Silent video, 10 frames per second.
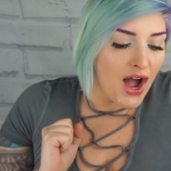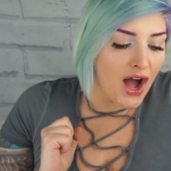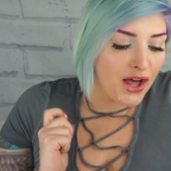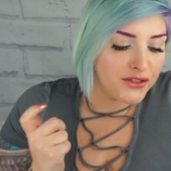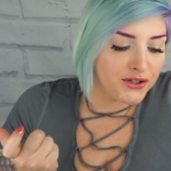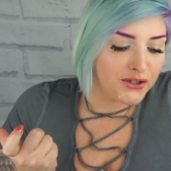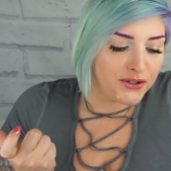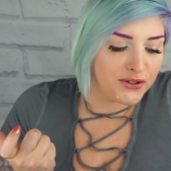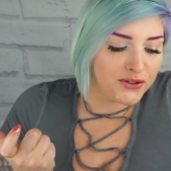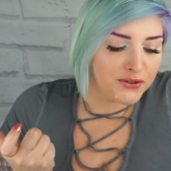
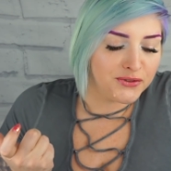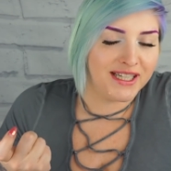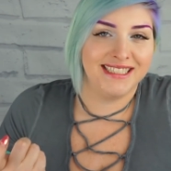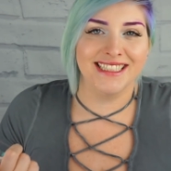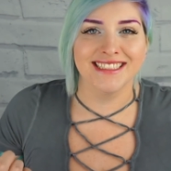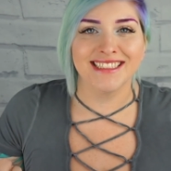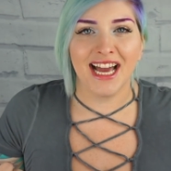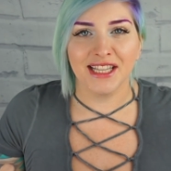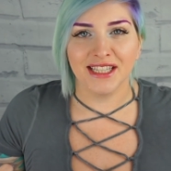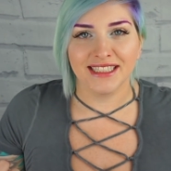Other reasons
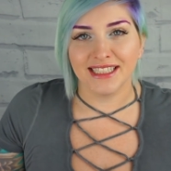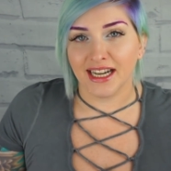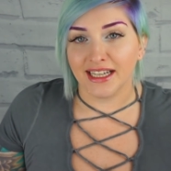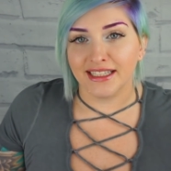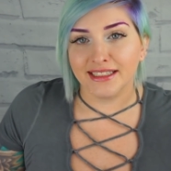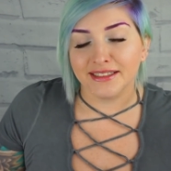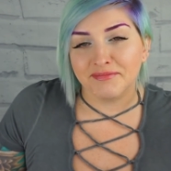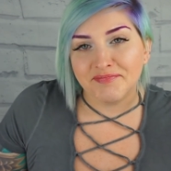I like to hike.